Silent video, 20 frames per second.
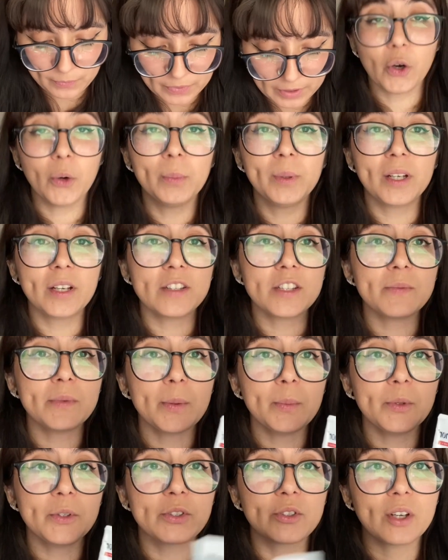Oh, because I'm
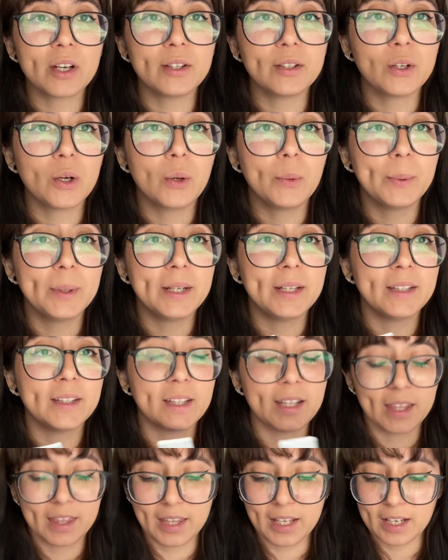almost done with
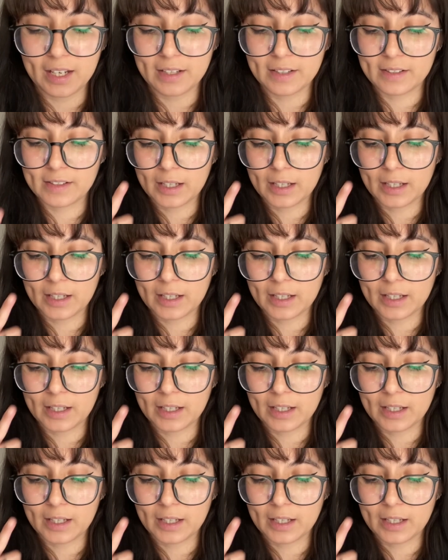this,